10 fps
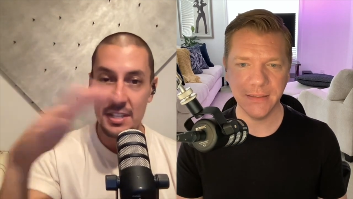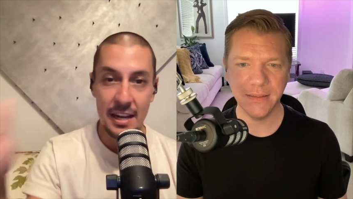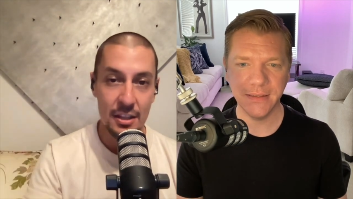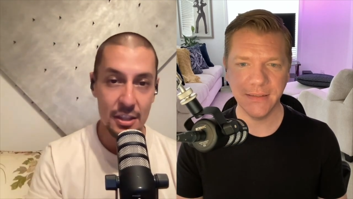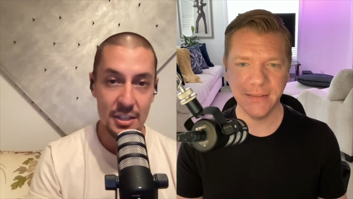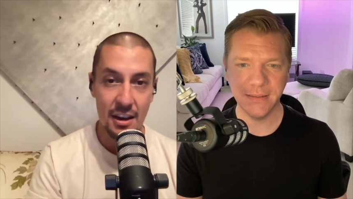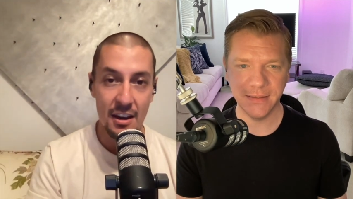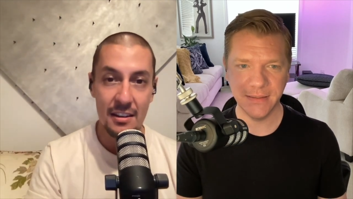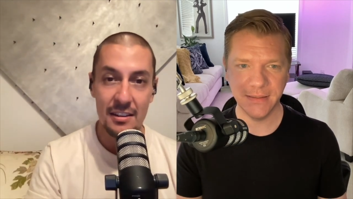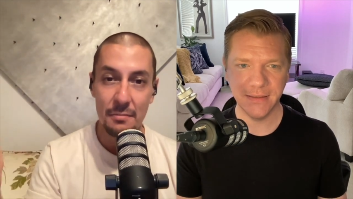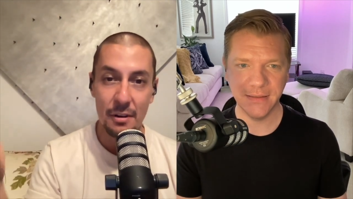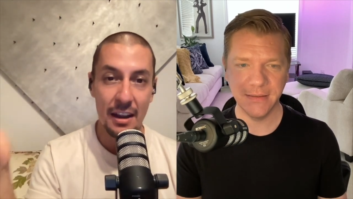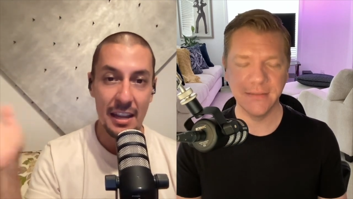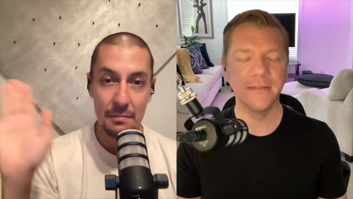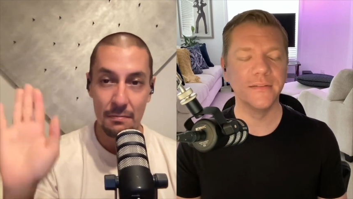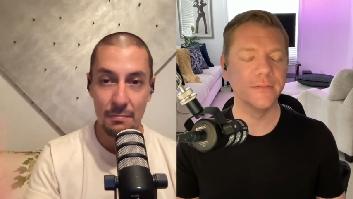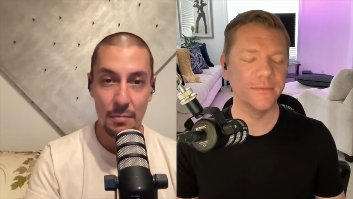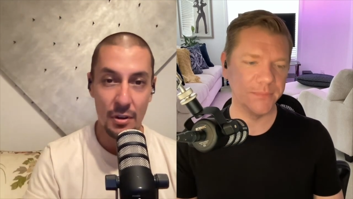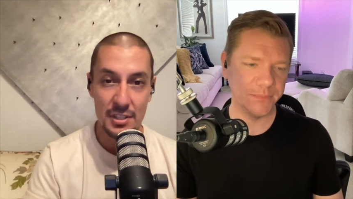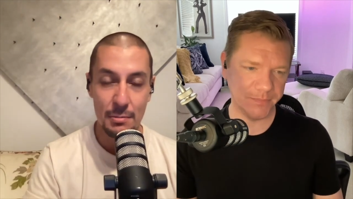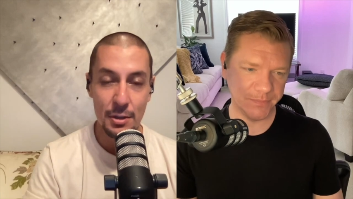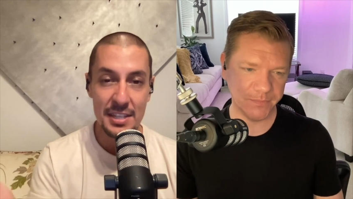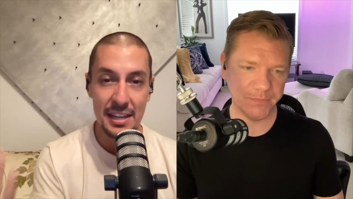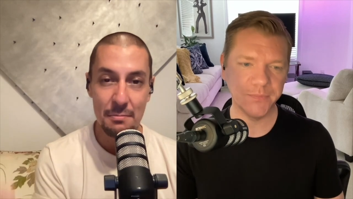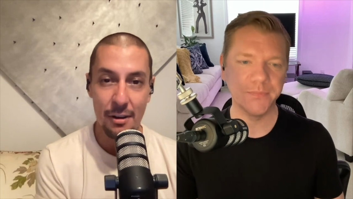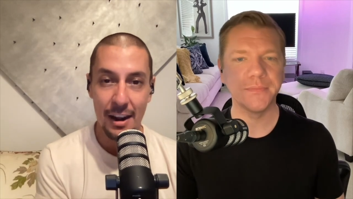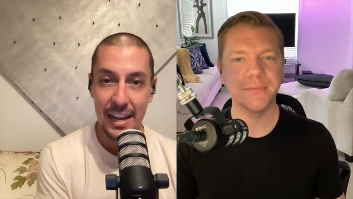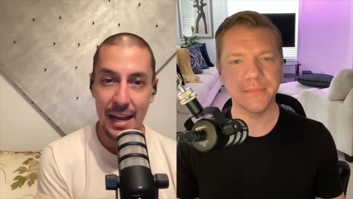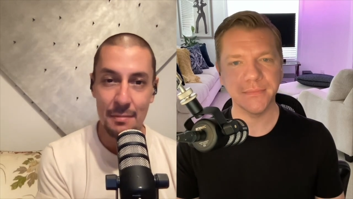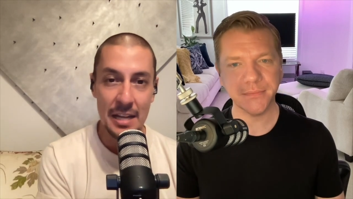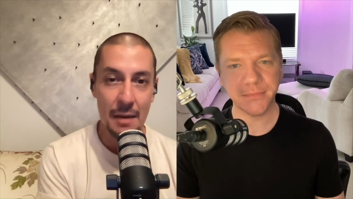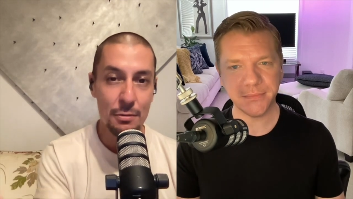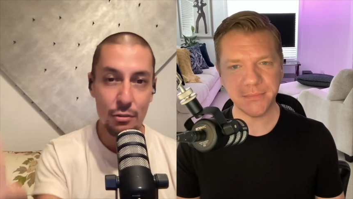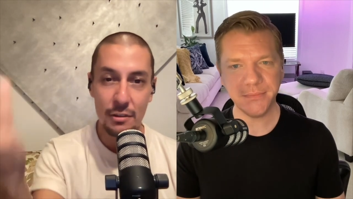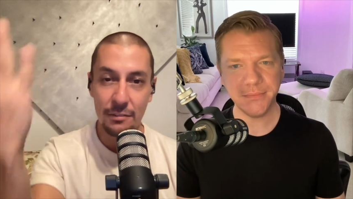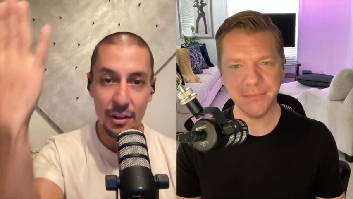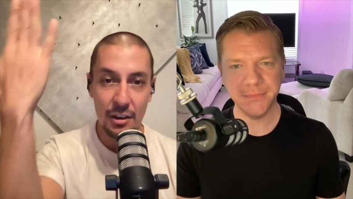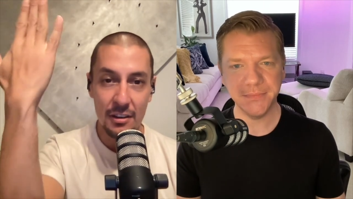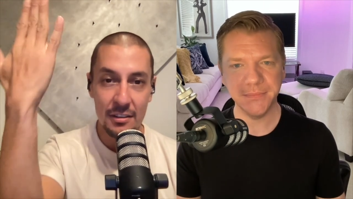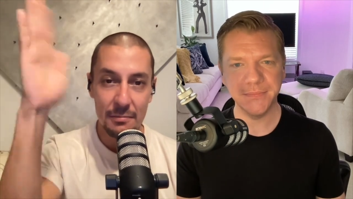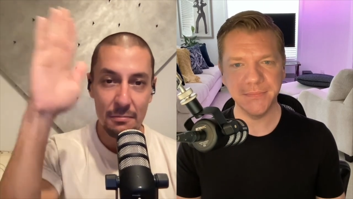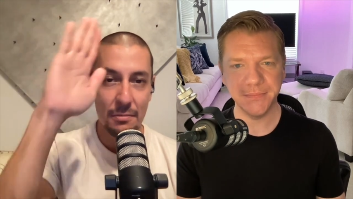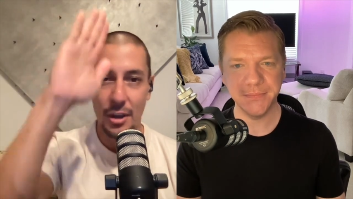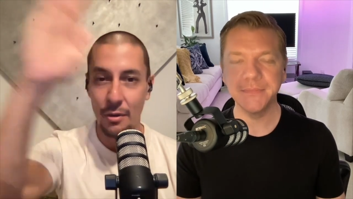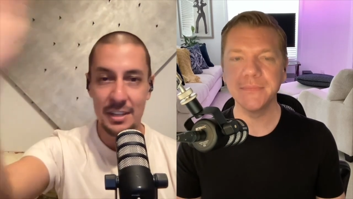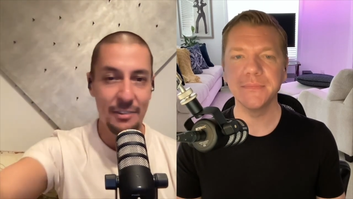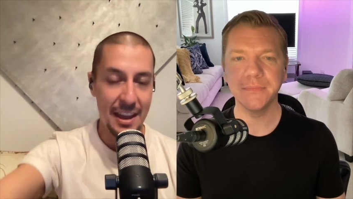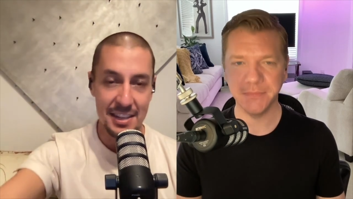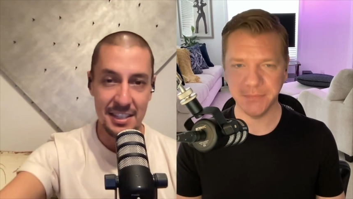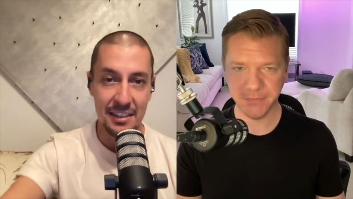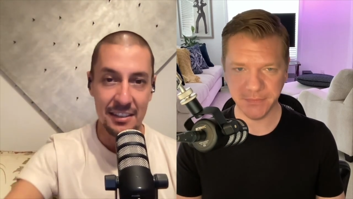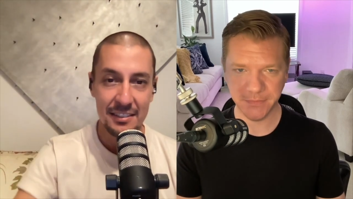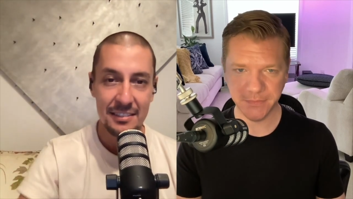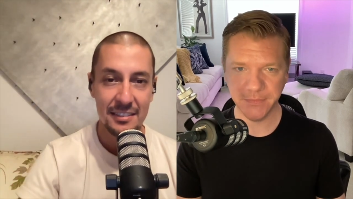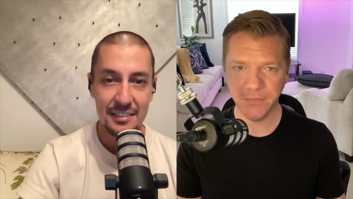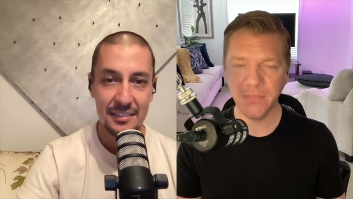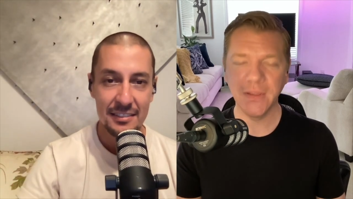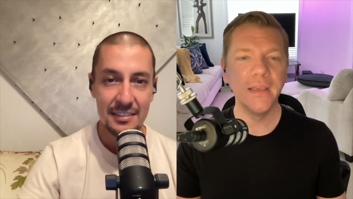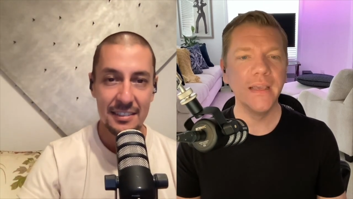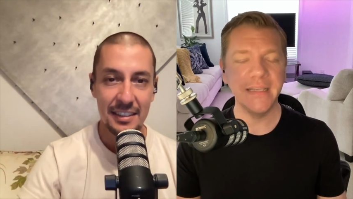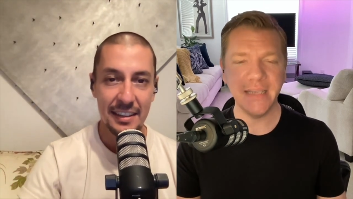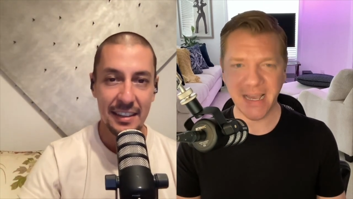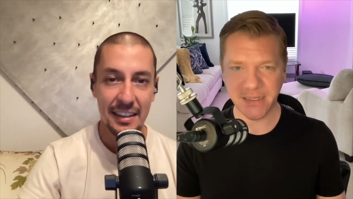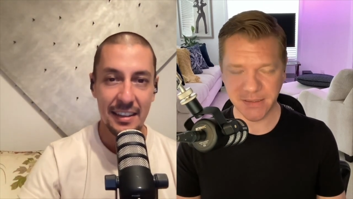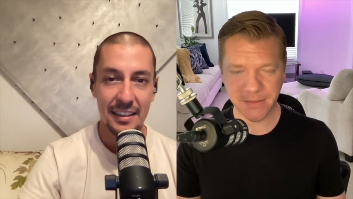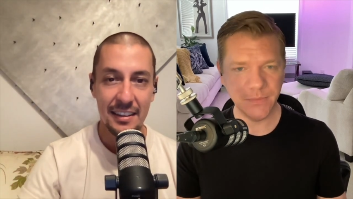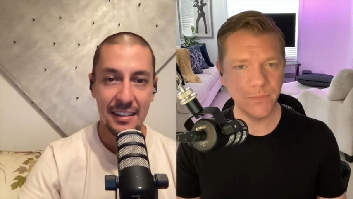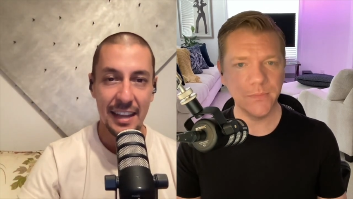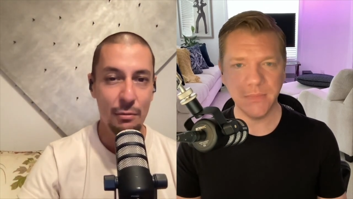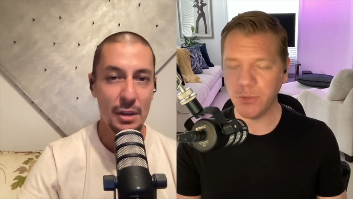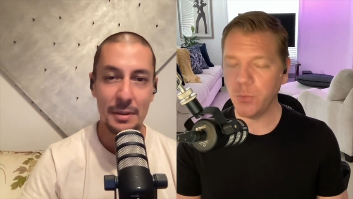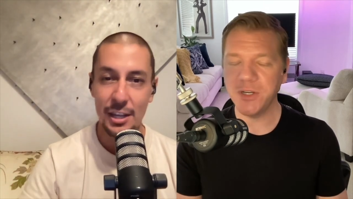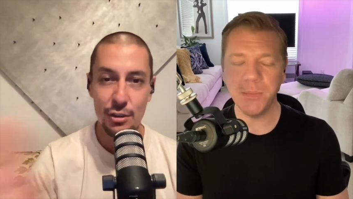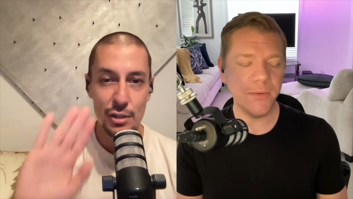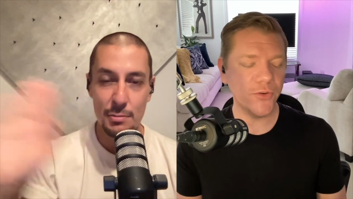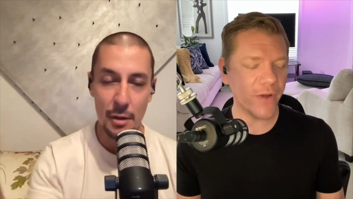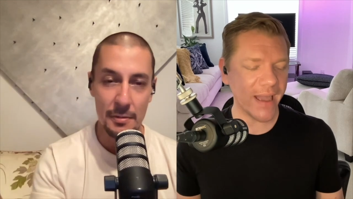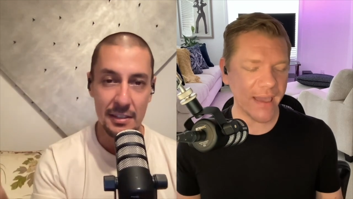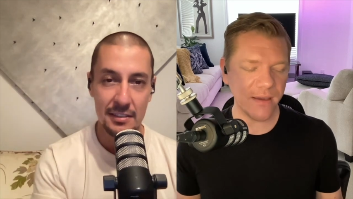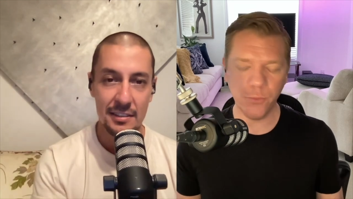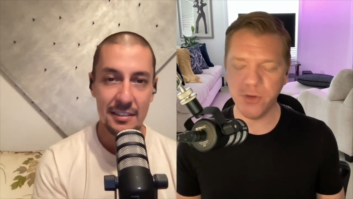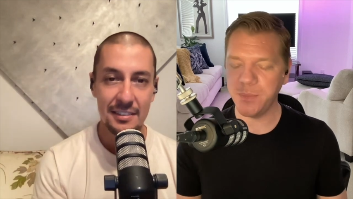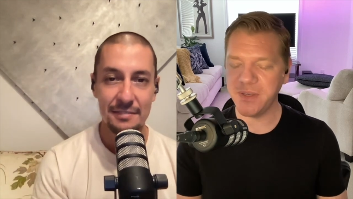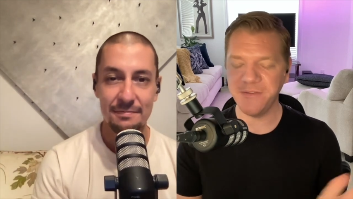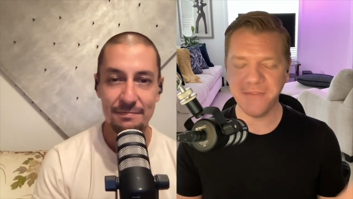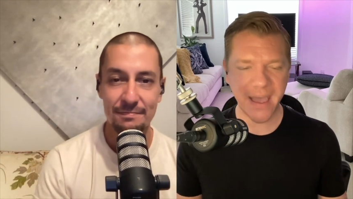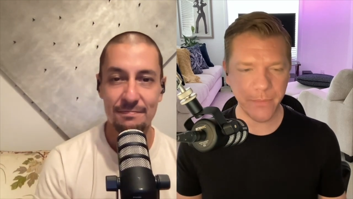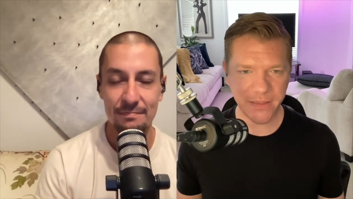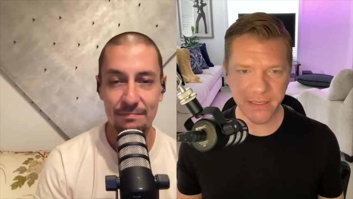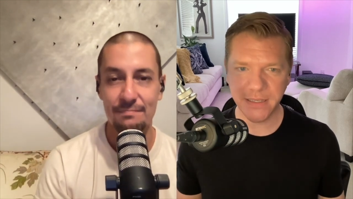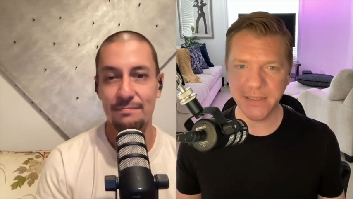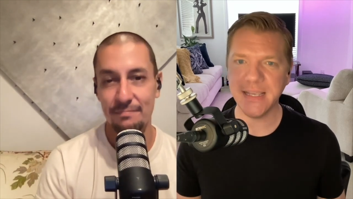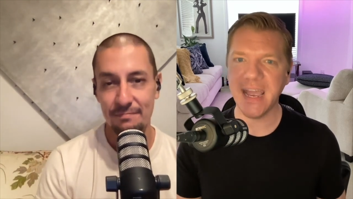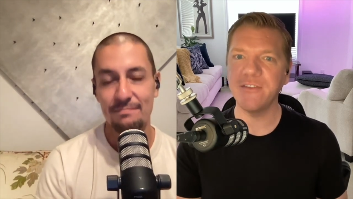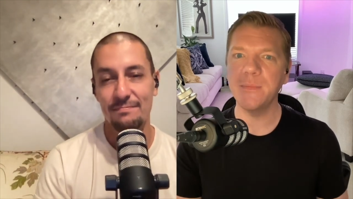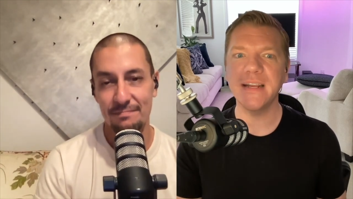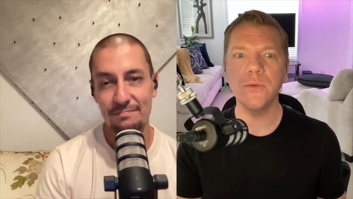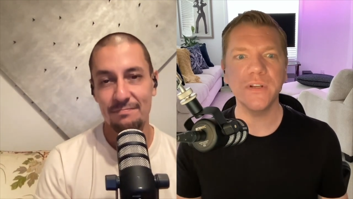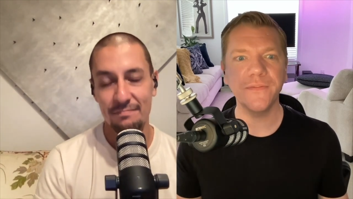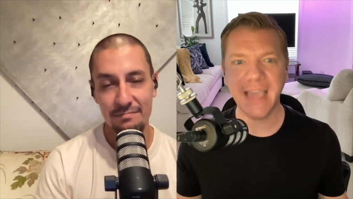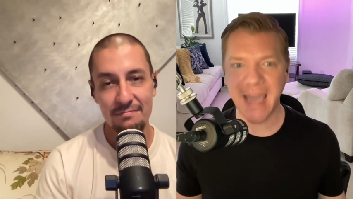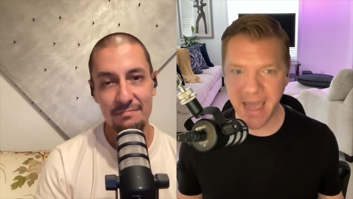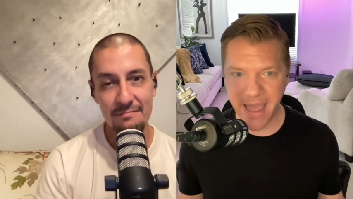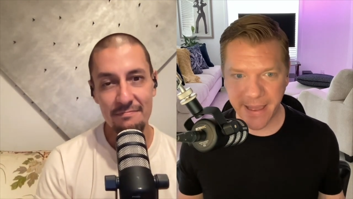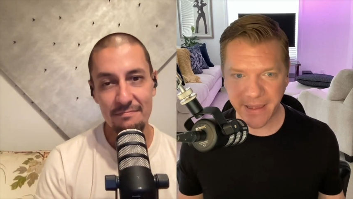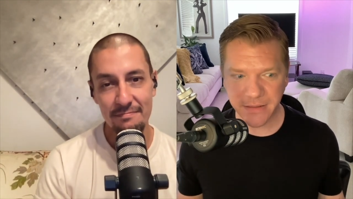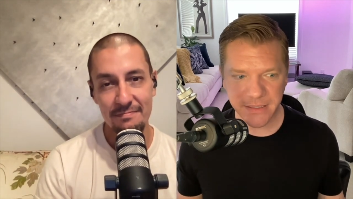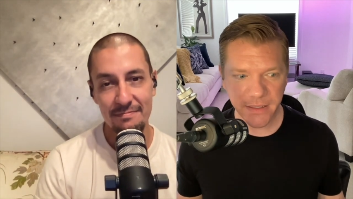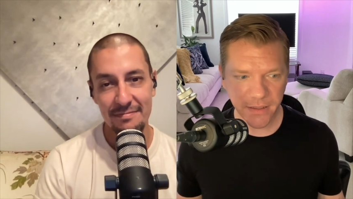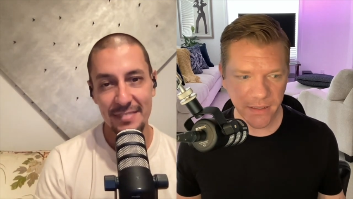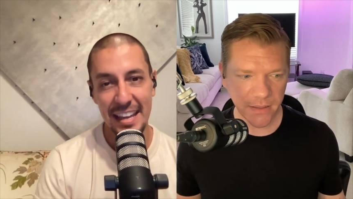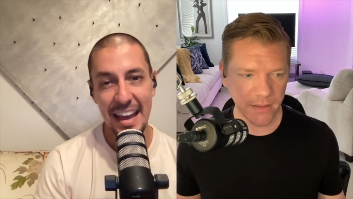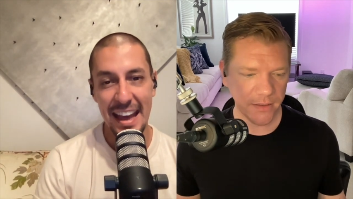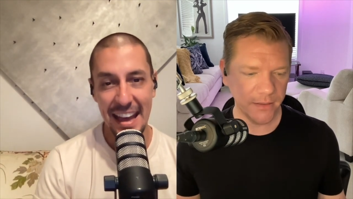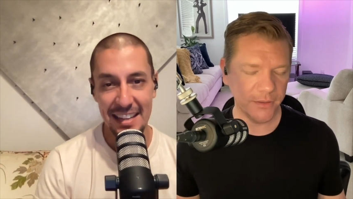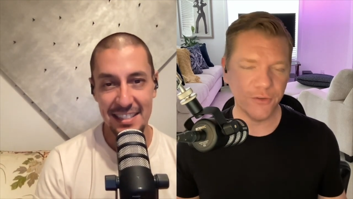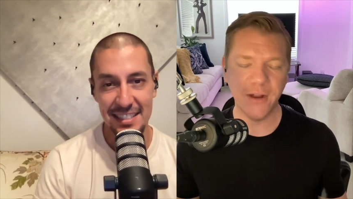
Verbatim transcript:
Speaker 1: started the song. Mariah paused the music. Mariah comes up through the floor, going to fantasy.
Speaker 2: Yes. It would have been a huge been moment. would have been fabulous. Everybody would have gagged. Gagged. The